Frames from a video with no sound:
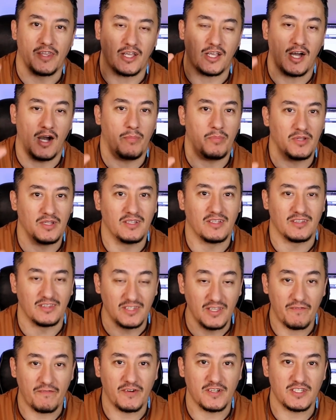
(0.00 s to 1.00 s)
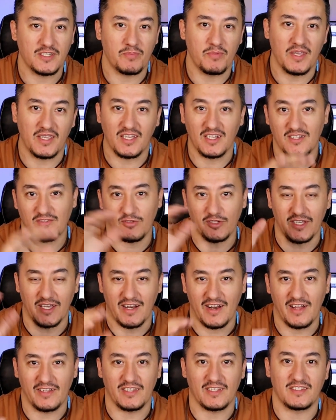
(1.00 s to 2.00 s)
couple different speakers for
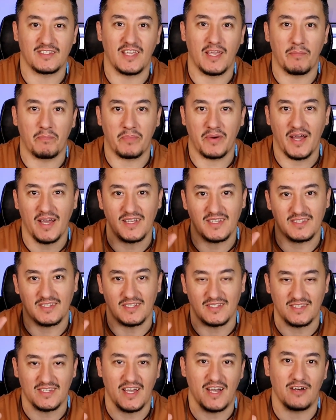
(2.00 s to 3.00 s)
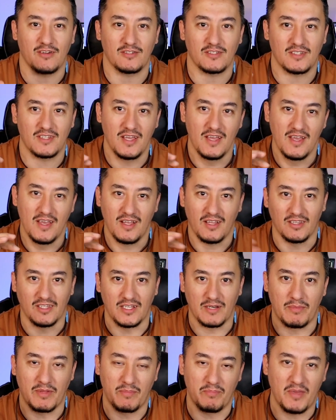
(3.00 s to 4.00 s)
around the same price that sounds a
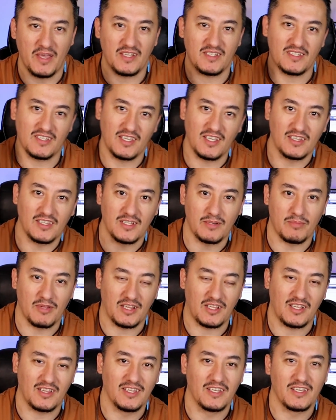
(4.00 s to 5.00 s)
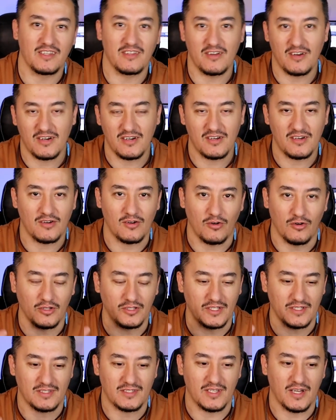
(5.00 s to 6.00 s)
bit bassy, a little bit cleaner, all
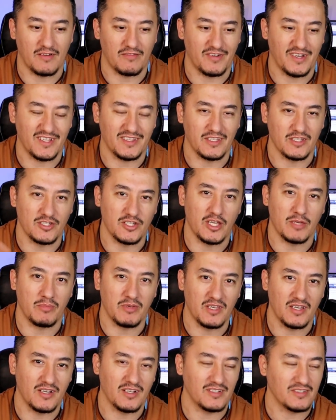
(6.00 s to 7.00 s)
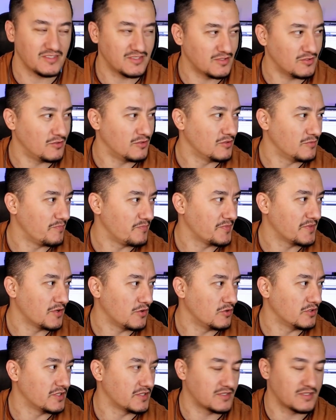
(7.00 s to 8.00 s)
that stuff, right? The JBLs,
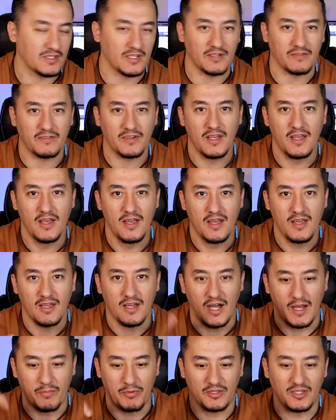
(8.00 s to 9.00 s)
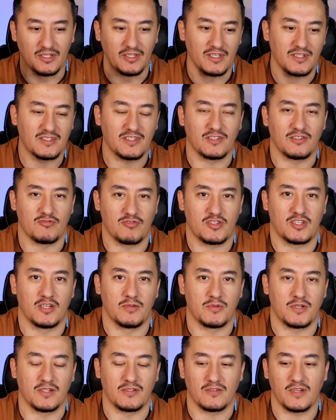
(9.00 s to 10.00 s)
all that stuff. I put the links in the
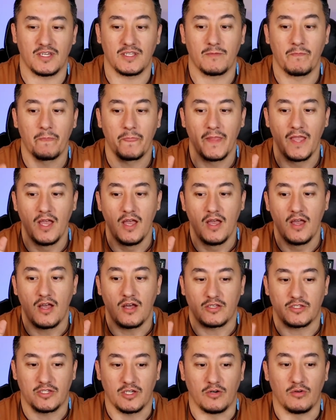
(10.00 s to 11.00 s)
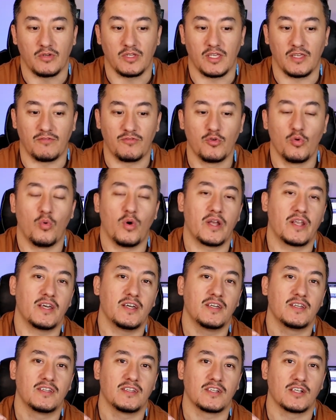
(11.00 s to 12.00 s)
description, right? So if you want
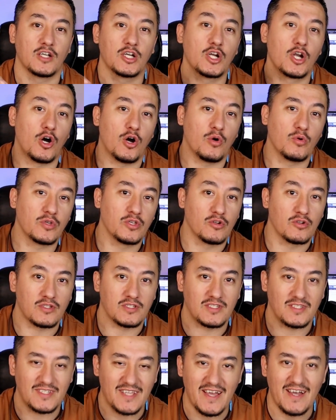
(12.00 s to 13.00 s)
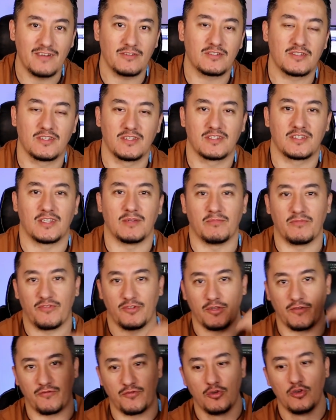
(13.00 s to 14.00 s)
to grow your sound system
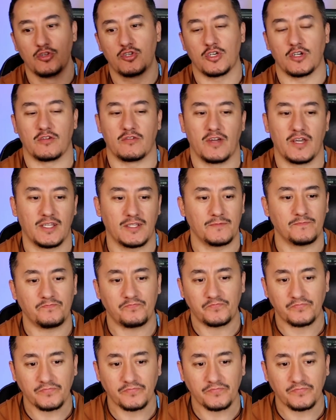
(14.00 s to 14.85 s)
for the future, right?